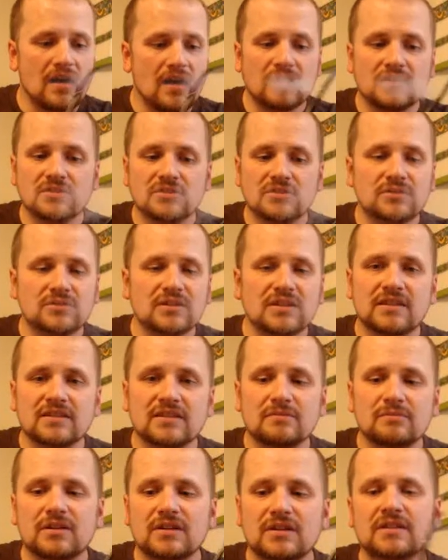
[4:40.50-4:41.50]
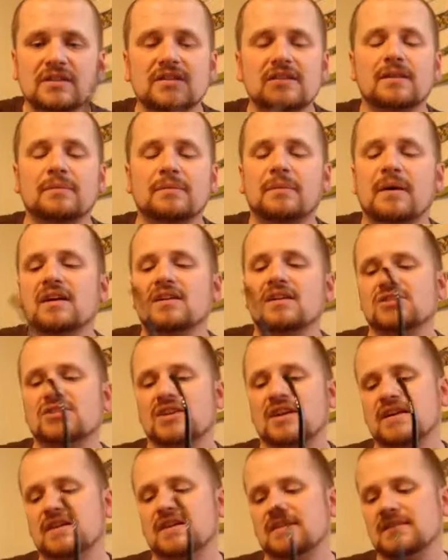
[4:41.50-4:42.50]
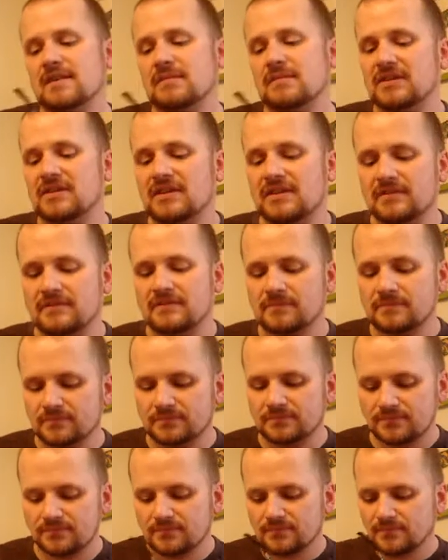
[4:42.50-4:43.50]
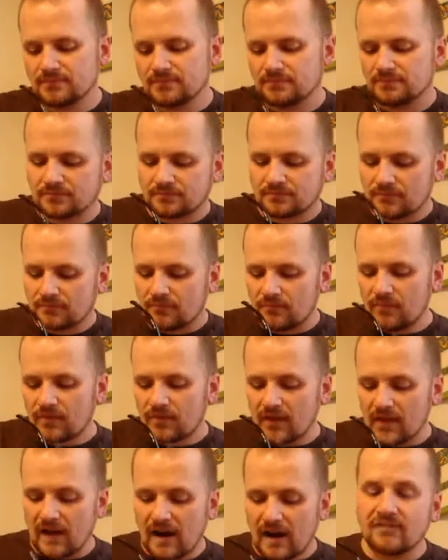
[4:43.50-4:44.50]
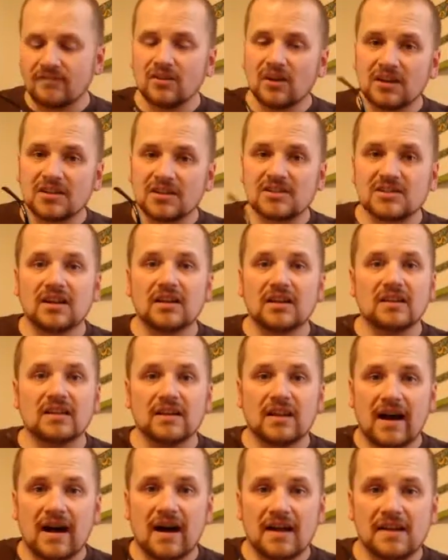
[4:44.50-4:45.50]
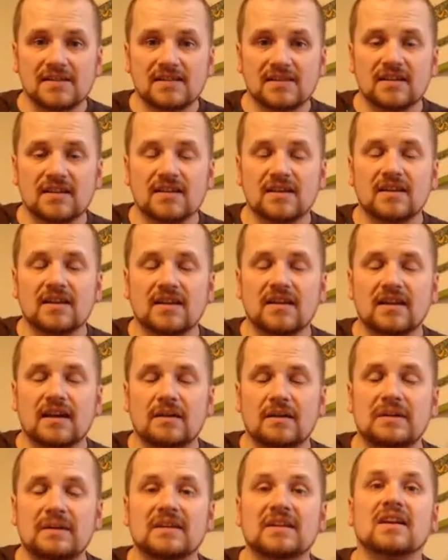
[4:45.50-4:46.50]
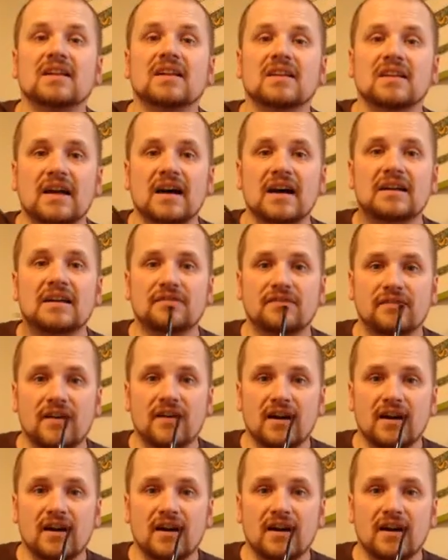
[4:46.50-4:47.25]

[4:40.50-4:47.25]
I'm going to do nothing but apologize. I mean, I've lost a lot. I mean, a lot of